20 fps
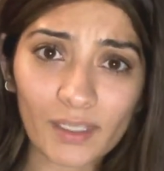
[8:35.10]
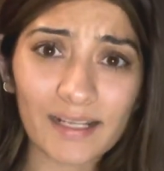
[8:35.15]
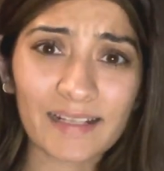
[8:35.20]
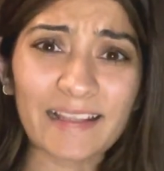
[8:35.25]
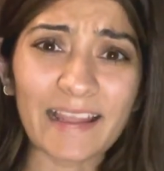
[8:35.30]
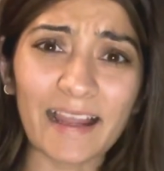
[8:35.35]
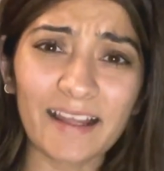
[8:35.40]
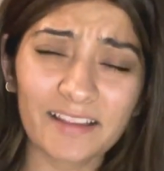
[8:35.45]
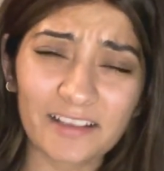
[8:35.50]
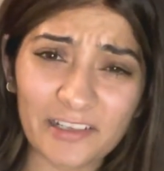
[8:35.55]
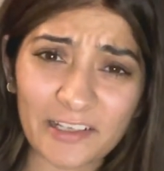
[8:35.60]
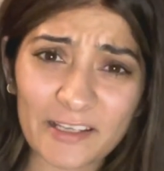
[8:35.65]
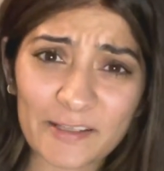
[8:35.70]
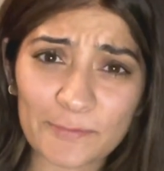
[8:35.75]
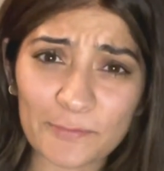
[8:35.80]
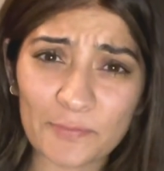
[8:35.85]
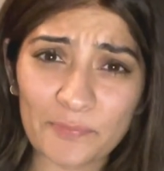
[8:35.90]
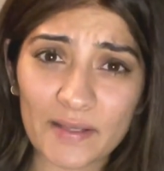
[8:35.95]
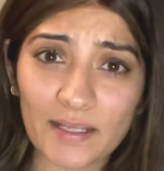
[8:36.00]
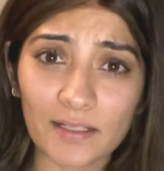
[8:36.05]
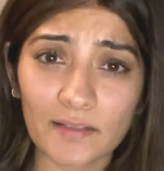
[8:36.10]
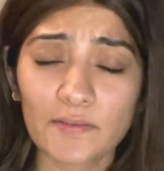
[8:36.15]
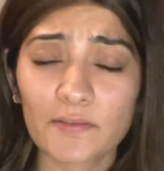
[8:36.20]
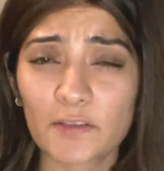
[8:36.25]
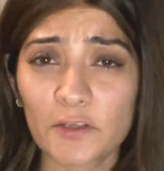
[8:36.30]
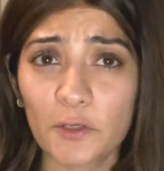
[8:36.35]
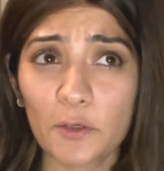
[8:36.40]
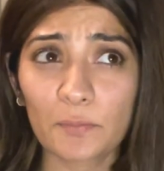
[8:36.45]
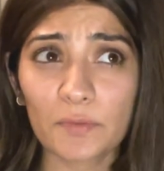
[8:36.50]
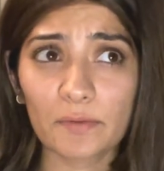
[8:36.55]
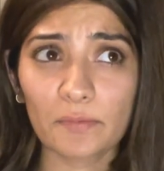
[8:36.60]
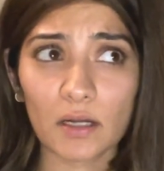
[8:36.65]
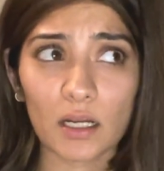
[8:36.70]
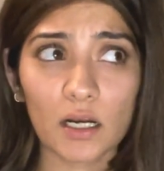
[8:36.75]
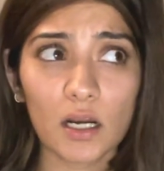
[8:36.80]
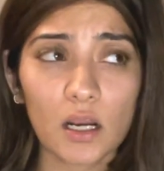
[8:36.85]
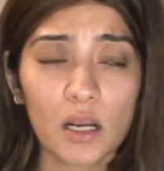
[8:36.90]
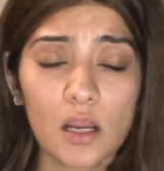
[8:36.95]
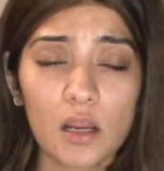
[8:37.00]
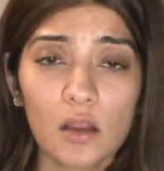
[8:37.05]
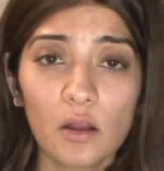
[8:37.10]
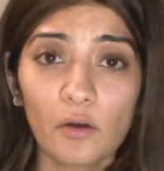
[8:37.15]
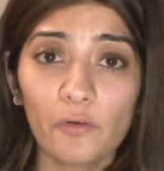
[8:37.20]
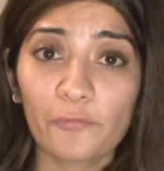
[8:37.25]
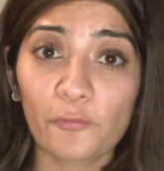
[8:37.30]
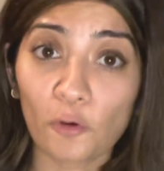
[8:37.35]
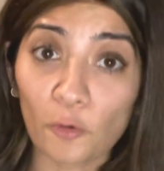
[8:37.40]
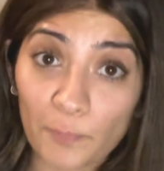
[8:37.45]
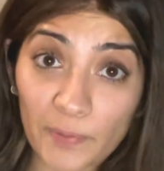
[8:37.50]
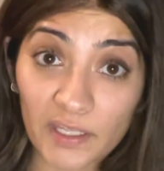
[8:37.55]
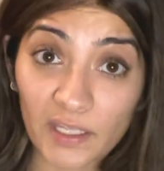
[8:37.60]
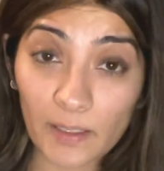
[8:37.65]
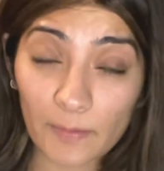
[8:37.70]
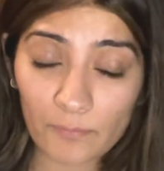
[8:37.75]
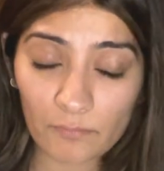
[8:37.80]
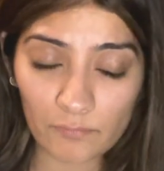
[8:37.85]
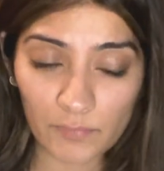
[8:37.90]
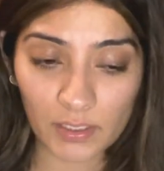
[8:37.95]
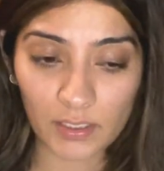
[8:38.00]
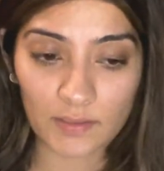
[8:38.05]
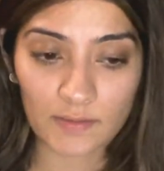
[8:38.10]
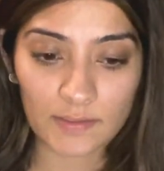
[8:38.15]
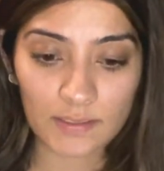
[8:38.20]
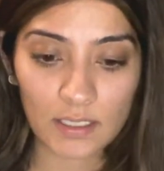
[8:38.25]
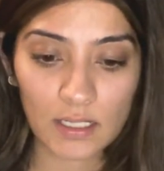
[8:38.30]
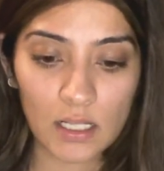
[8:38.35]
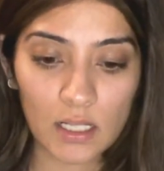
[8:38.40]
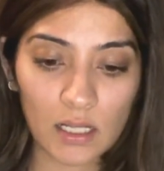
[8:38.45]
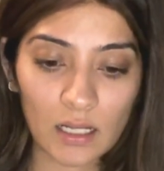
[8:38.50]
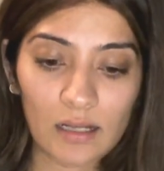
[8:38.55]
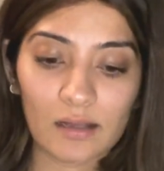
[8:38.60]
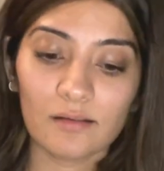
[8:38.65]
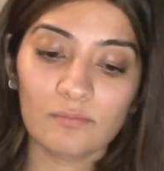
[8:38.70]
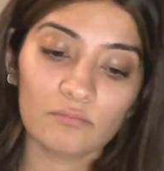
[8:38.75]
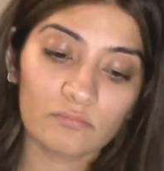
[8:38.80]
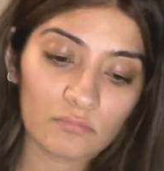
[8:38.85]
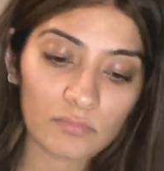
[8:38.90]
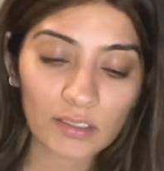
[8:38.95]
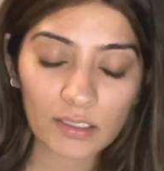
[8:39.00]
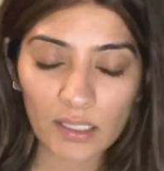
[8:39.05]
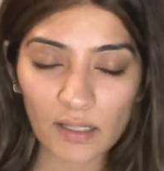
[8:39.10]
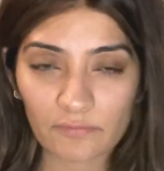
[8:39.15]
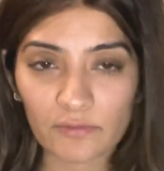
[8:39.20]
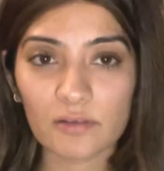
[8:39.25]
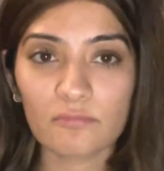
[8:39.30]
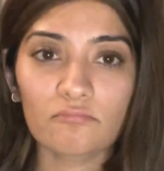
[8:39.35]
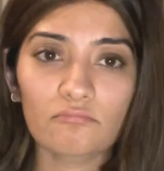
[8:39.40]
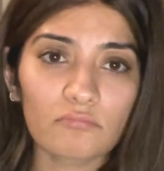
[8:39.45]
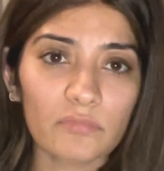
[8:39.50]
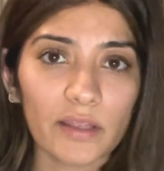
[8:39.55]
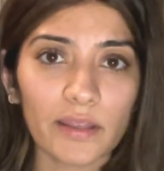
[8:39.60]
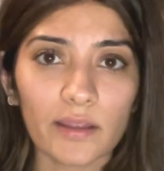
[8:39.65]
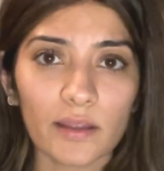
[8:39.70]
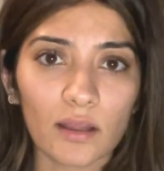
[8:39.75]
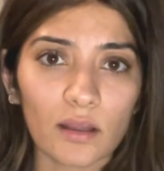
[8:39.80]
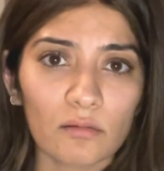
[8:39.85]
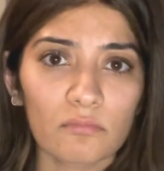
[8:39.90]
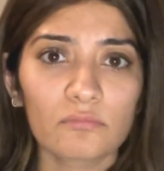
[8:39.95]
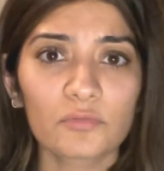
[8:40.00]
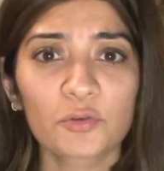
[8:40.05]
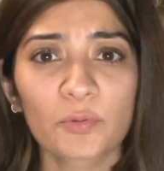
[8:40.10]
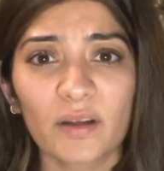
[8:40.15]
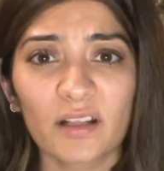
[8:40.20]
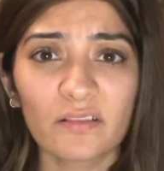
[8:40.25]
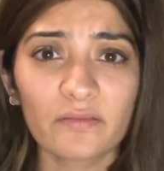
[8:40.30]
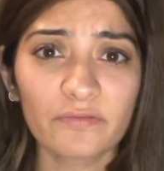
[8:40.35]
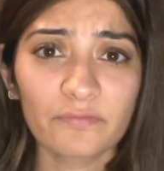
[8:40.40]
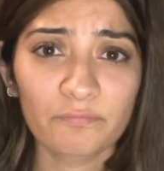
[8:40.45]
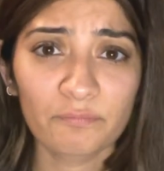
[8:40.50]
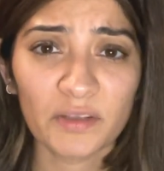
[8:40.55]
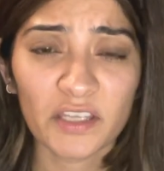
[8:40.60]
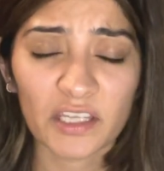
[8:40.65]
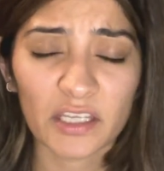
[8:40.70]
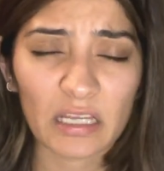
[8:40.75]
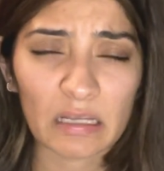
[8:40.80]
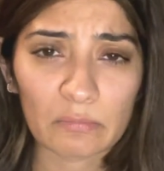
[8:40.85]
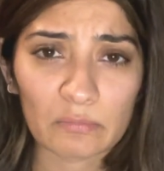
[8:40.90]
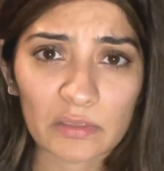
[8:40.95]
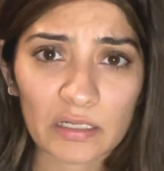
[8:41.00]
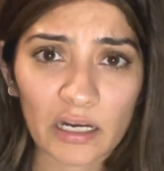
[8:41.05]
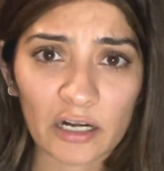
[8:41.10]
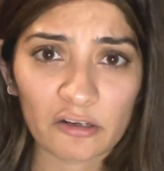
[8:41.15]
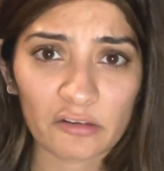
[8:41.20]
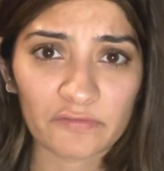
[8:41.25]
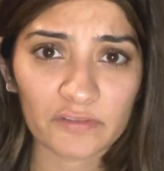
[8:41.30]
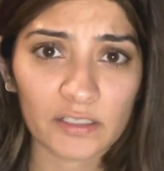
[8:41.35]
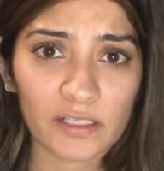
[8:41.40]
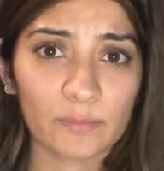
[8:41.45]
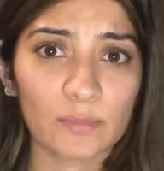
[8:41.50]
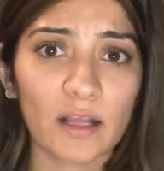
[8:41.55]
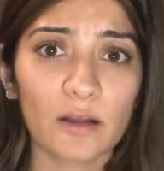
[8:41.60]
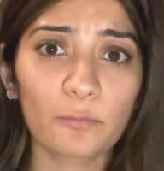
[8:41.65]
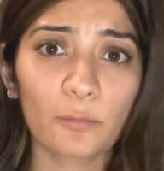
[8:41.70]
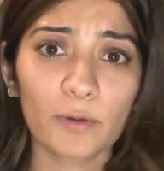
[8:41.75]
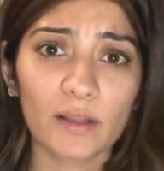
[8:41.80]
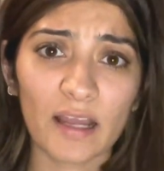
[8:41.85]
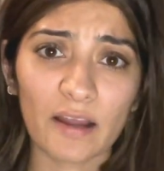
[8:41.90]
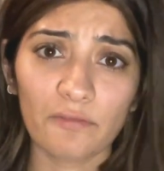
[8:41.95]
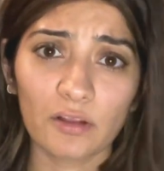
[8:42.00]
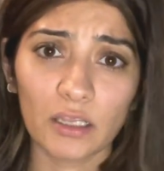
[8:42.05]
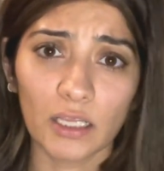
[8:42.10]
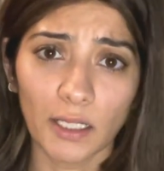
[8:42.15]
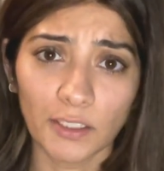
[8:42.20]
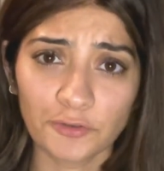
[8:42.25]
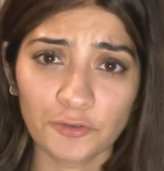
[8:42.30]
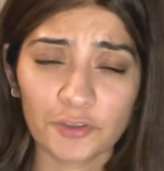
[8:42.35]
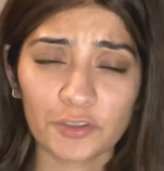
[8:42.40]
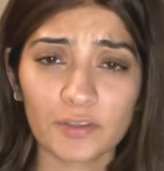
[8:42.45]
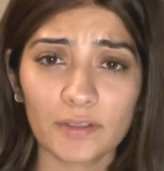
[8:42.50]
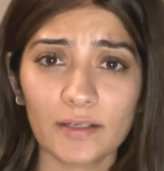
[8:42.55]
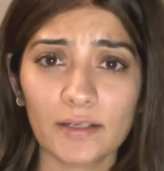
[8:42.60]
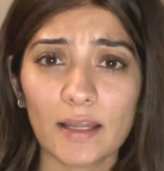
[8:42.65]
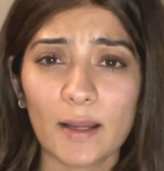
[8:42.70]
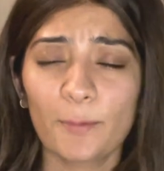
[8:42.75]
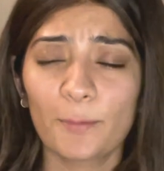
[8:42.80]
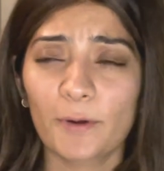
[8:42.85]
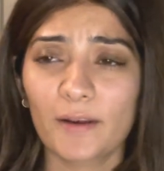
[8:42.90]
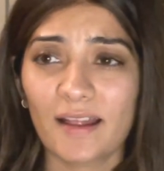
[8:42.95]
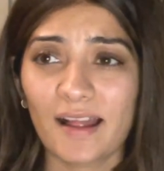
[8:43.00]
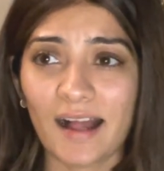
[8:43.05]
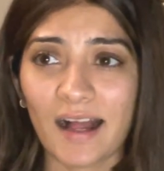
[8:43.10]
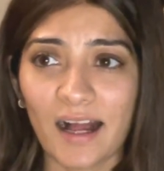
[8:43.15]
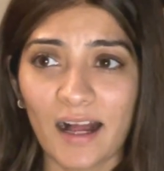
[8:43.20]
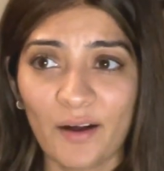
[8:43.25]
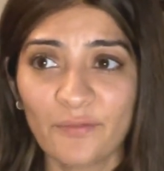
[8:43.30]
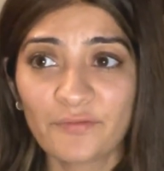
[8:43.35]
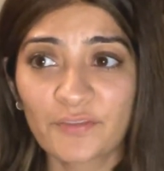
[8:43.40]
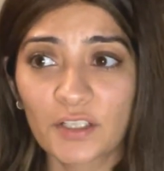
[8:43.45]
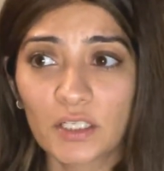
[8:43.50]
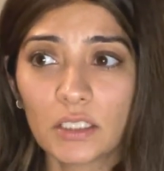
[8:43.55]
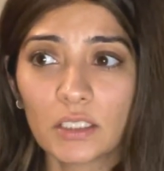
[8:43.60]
calories would be consumed by 4 p.m. because 11 a.m., 12 p.m. kind of a thing, I would have a lunch. Then I would have